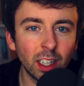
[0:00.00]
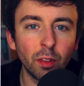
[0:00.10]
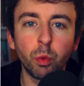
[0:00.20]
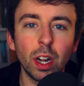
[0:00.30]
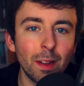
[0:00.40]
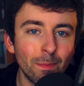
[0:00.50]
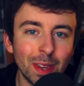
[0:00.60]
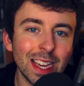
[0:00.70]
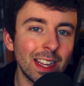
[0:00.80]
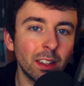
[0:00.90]
of what it
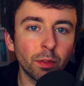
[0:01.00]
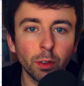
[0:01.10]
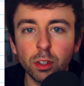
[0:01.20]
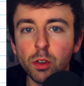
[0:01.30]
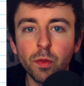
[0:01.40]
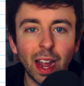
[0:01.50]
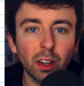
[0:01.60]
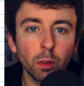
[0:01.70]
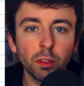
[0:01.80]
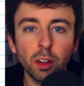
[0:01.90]
means for two
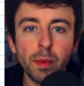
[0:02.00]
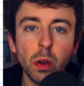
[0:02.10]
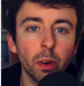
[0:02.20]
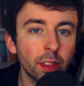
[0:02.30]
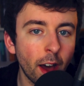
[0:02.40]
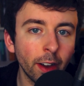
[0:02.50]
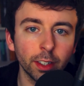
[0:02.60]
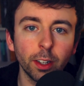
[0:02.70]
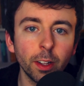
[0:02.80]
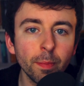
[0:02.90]
vectors to be
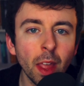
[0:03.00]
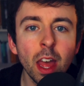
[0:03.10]
orthogonal.